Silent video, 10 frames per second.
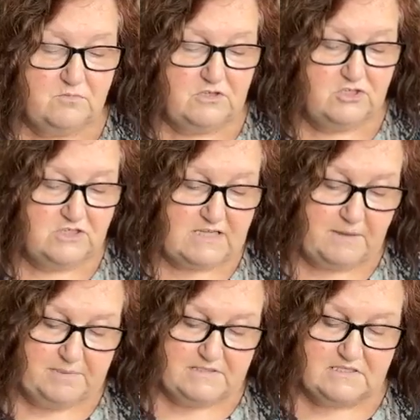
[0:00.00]
This one just
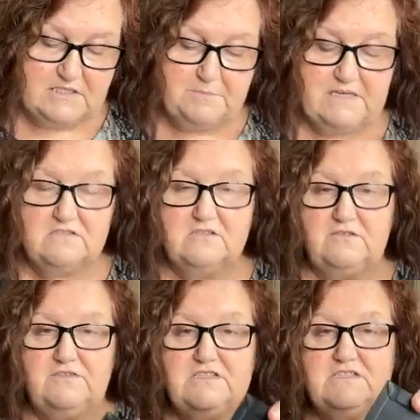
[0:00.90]
happens to be a
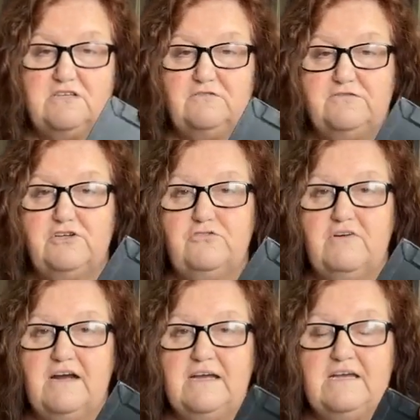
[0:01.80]
sort of a silvery
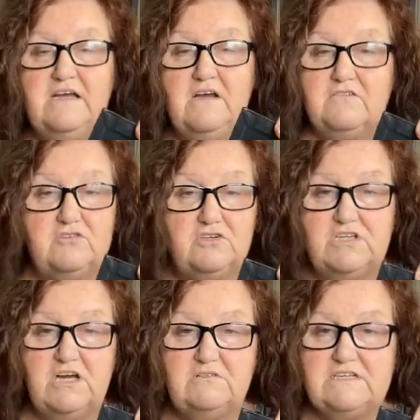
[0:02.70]
grey.
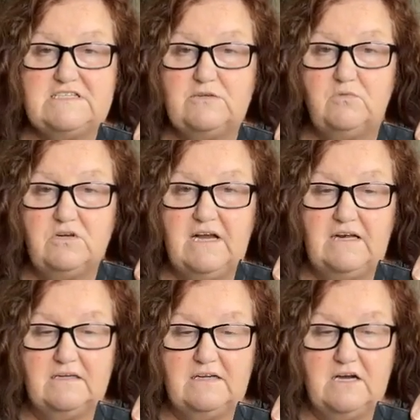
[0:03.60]
Got no idea what
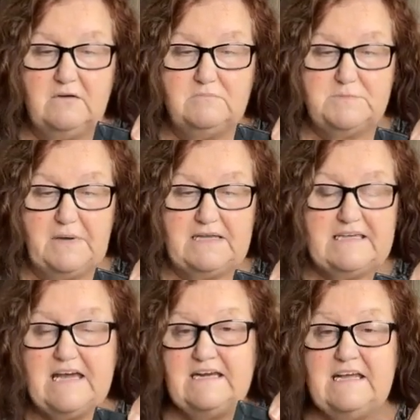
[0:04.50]
colour comes, but
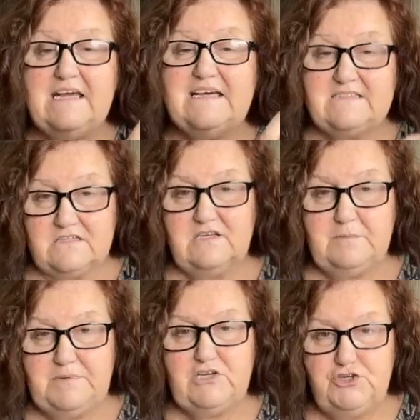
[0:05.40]
again, it's
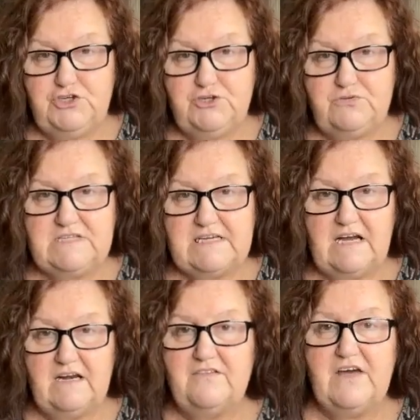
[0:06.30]
going to be a nudie
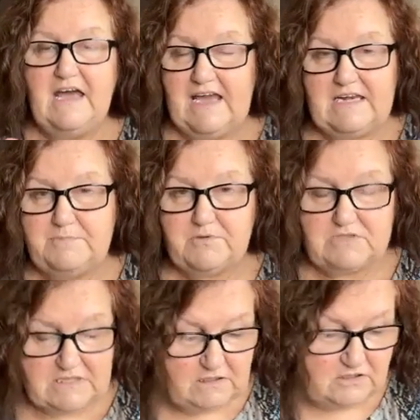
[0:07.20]
colour that
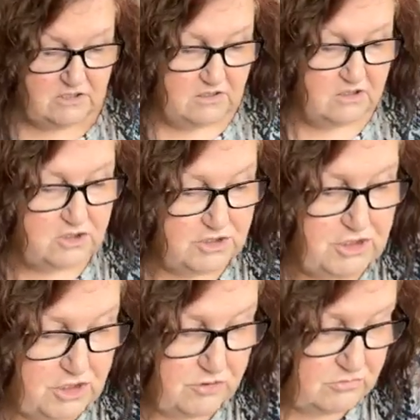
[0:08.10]
anybody can
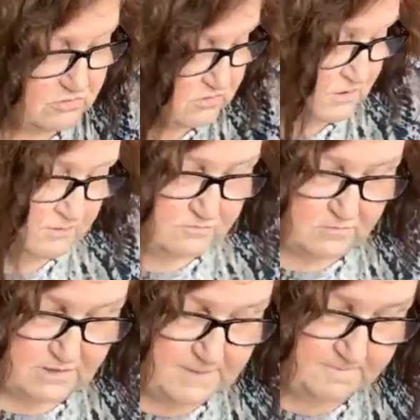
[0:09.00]
use,
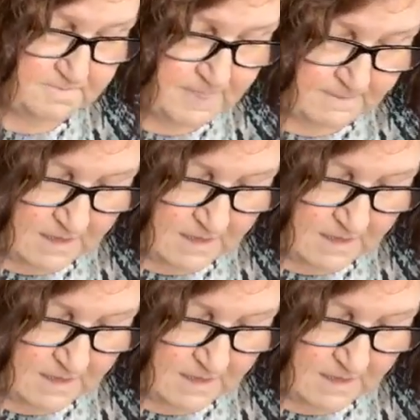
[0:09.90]
right?